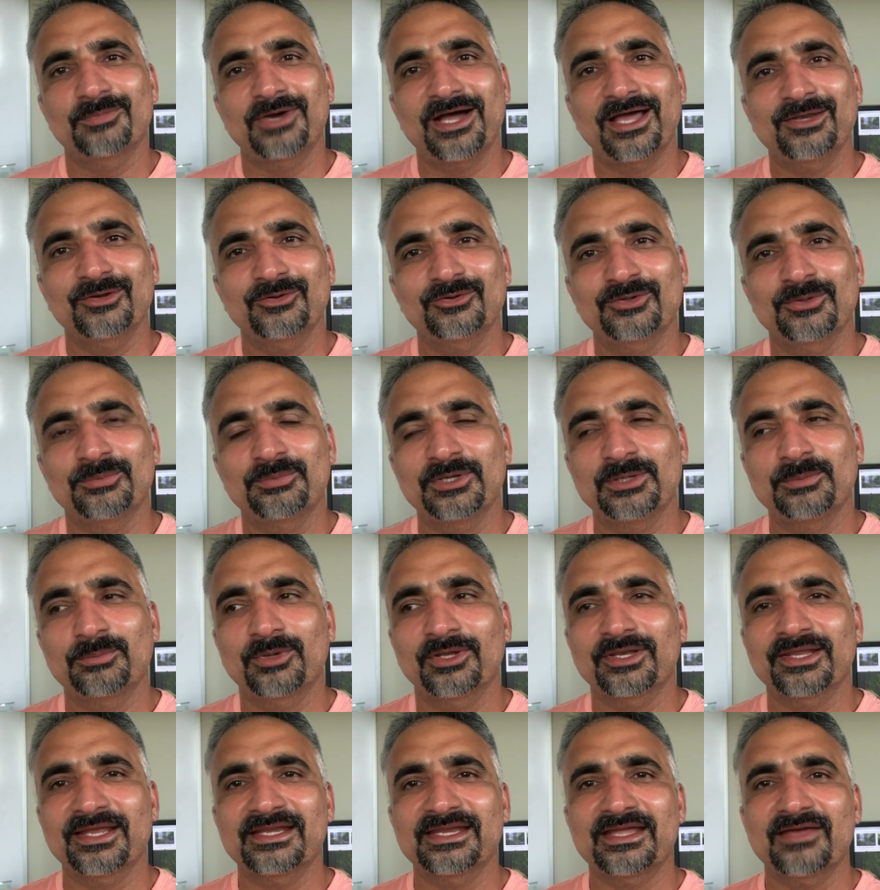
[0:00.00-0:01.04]
biology
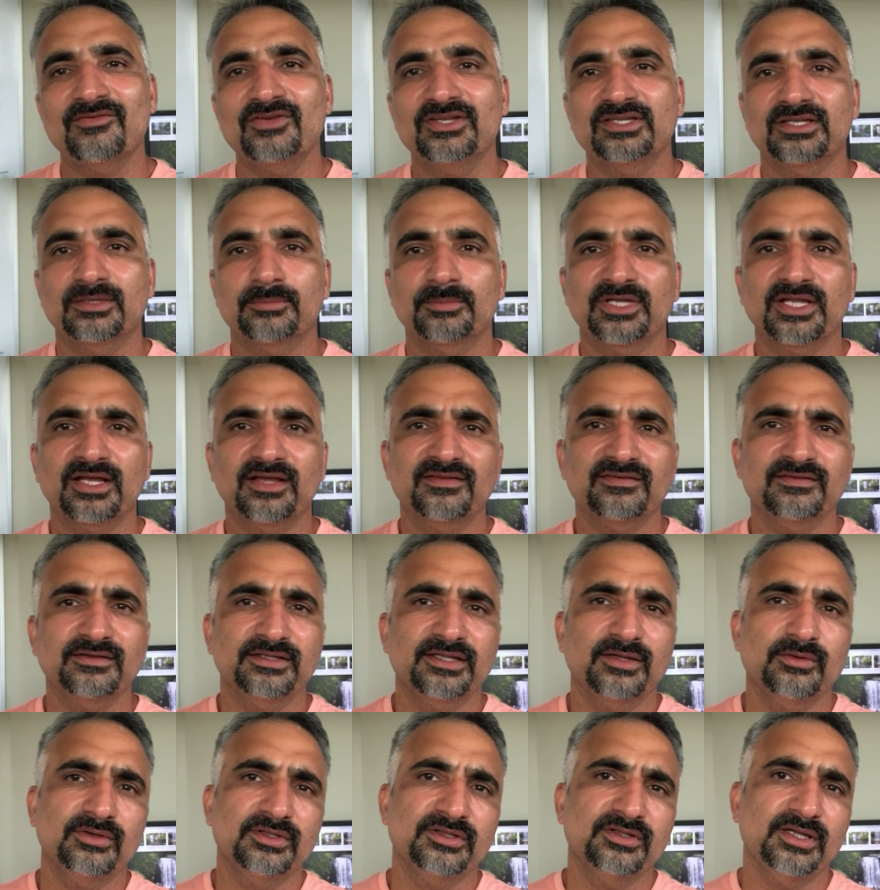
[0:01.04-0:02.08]
people, and everything, because
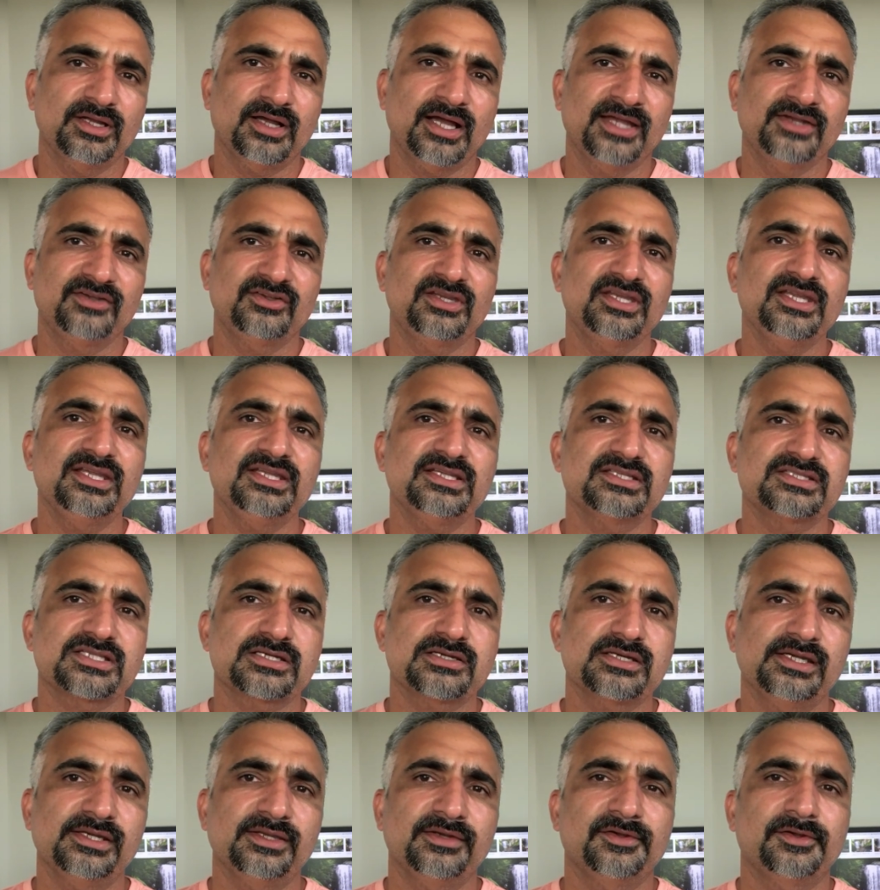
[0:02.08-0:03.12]
the IT is
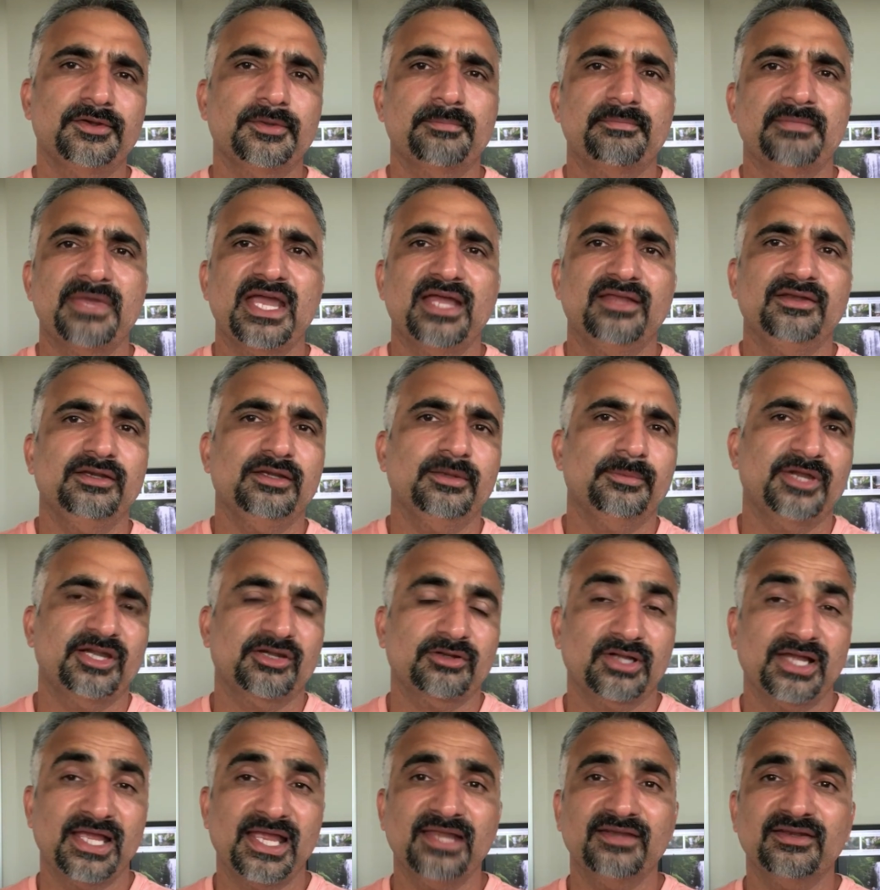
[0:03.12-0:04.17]
really in demand in
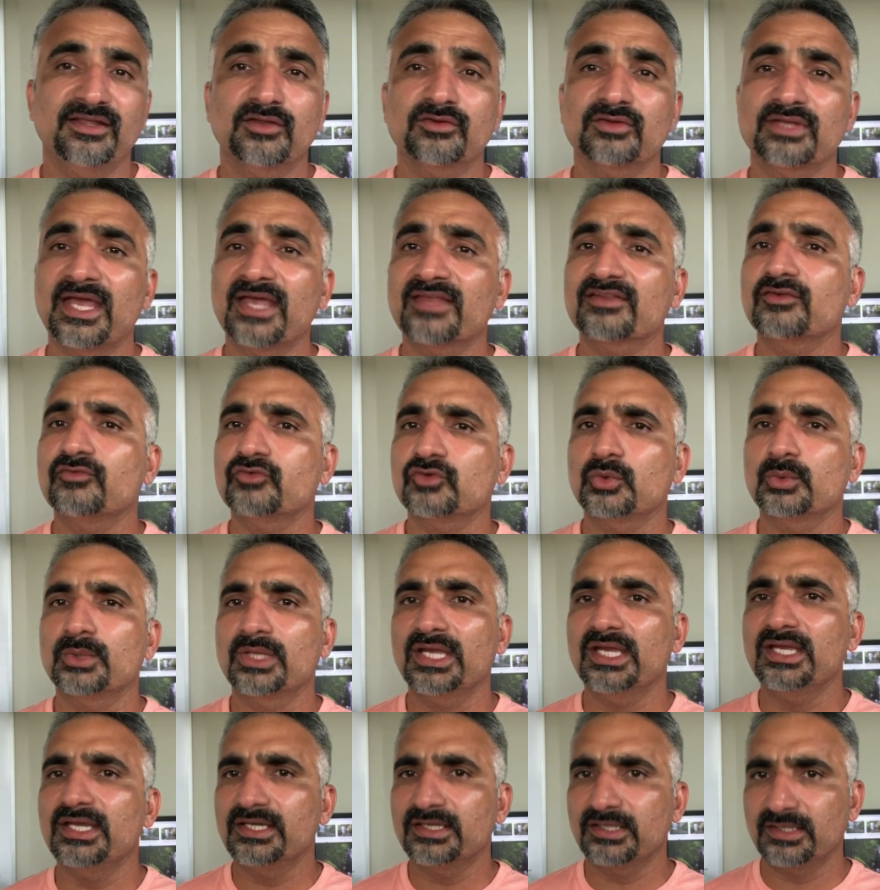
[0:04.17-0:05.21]
America, and as of
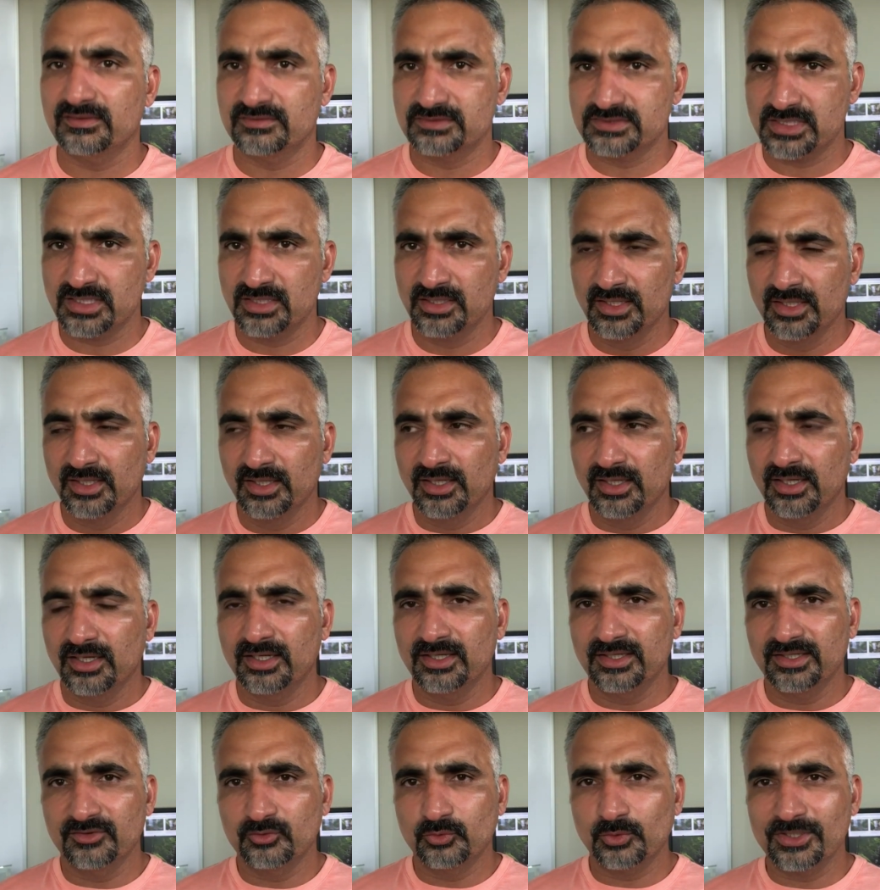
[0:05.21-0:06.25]
today, it is
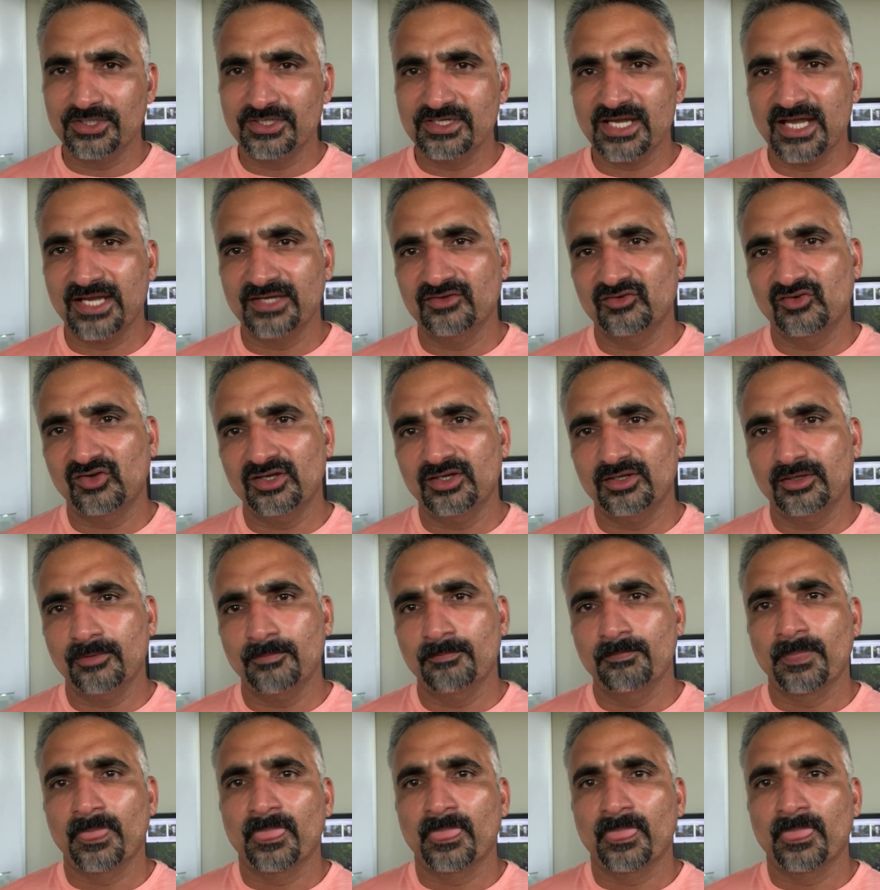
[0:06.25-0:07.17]
in 2019.